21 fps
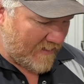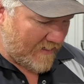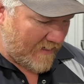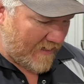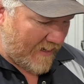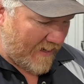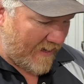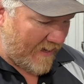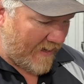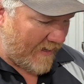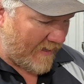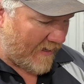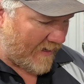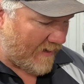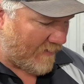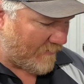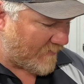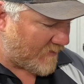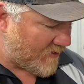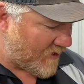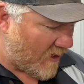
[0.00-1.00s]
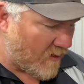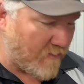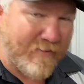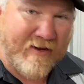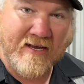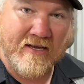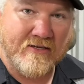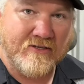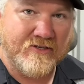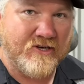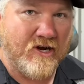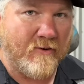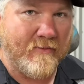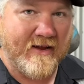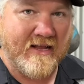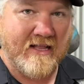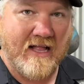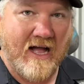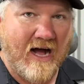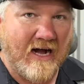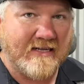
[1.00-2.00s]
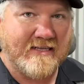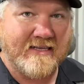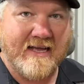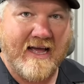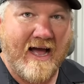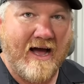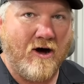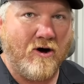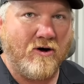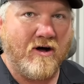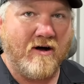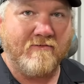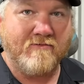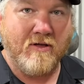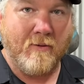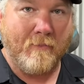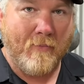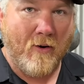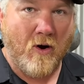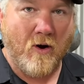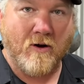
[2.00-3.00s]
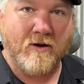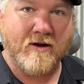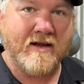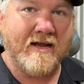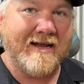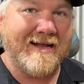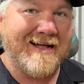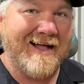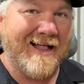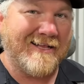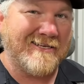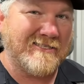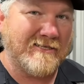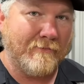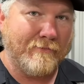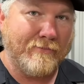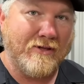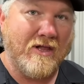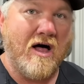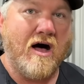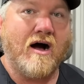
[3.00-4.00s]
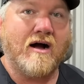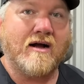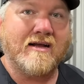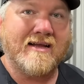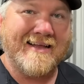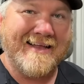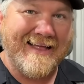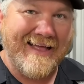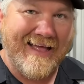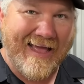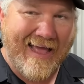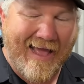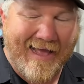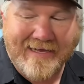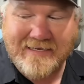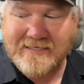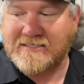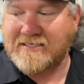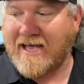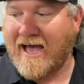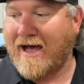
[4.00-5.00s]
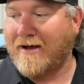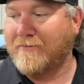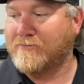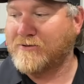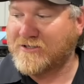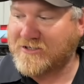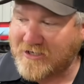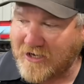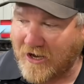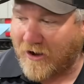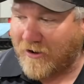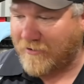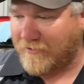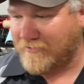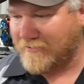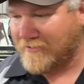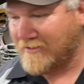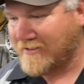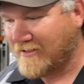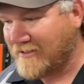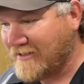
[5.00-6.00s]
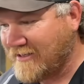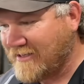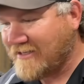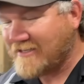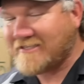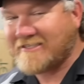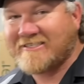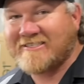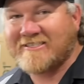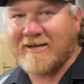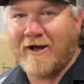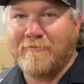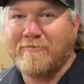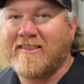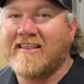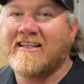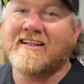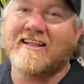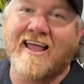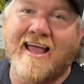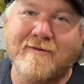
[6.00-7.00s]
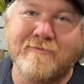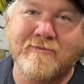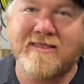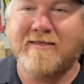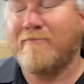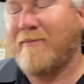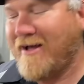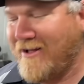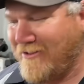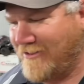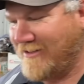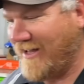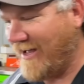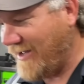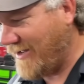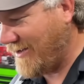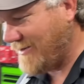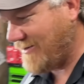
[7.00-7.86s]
And I got with Jeremy. Jeremy knocked it out of the park and got us a block ASAP. So, something came in the mail today.